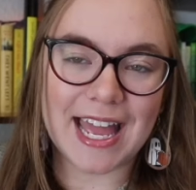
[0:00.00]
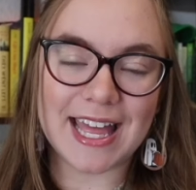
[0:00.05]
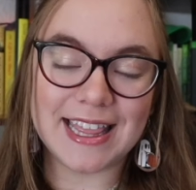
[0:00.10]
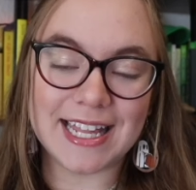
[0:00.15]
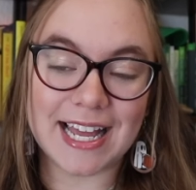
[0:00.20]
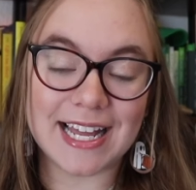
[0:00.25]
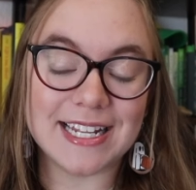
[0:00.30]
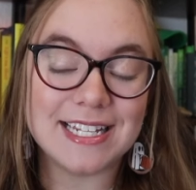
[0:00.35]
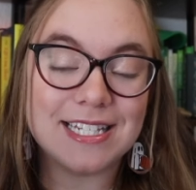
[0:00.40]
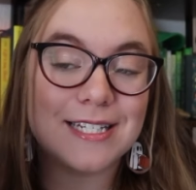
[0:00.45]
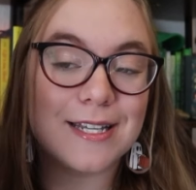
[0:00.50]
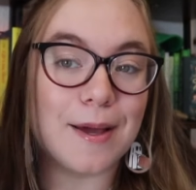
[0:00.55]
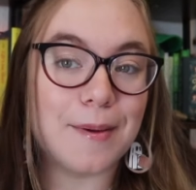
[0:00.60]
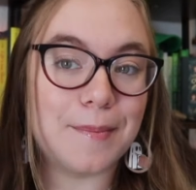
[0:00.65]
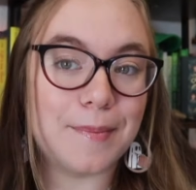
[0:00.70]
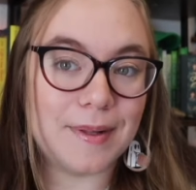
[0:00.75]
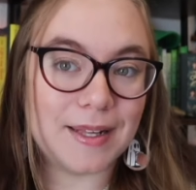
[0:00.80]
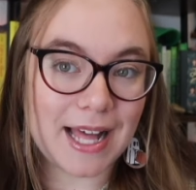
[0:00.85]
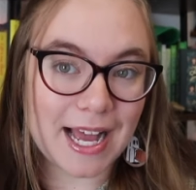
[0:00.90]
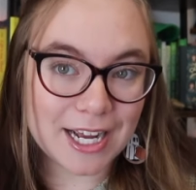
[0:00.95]
And that's
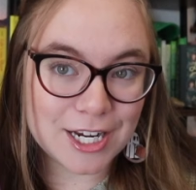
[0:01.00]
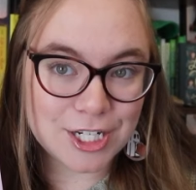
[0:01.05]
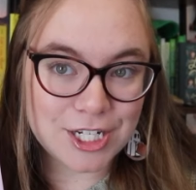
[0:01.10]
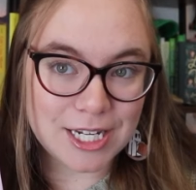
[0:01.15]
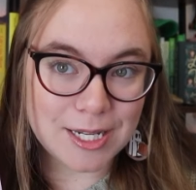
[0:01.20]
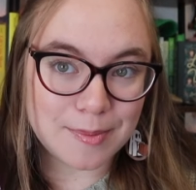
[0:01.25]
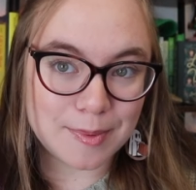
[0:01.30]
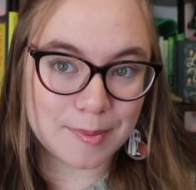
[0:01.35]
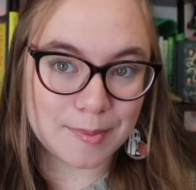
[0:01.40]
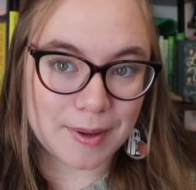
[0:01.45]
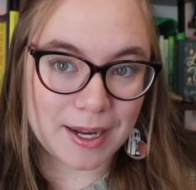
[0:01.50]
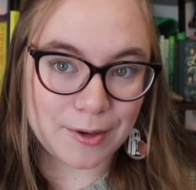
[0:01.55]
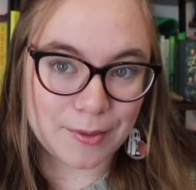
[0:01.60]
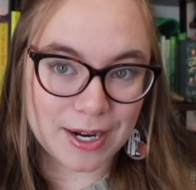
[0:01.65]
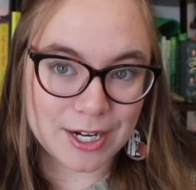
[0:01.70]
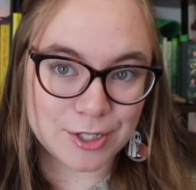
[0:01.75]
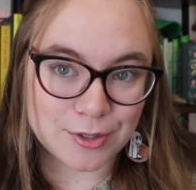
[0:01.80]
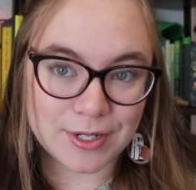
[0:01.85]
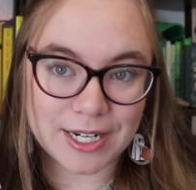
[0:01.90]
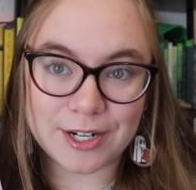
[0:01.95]
Black Sheep by
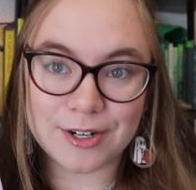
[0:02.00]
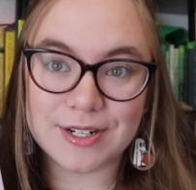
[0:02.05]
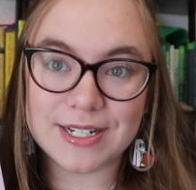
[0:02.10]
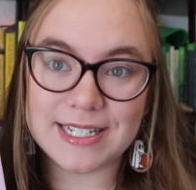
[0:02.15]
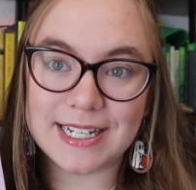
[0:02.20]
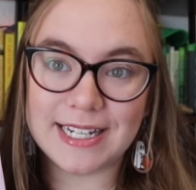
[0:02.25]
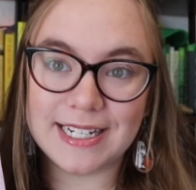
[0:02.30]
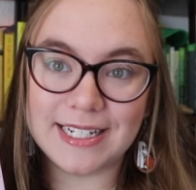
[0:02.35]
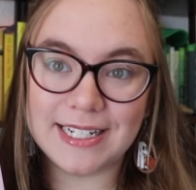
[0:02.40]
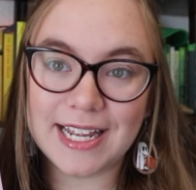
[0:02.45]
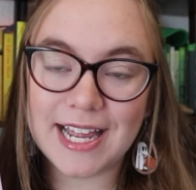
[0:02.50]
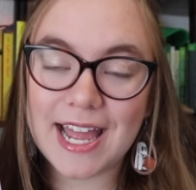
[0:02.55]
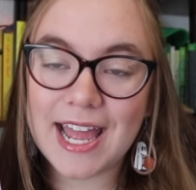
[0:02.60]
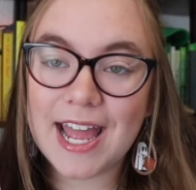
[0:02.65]
Rachel Harrison.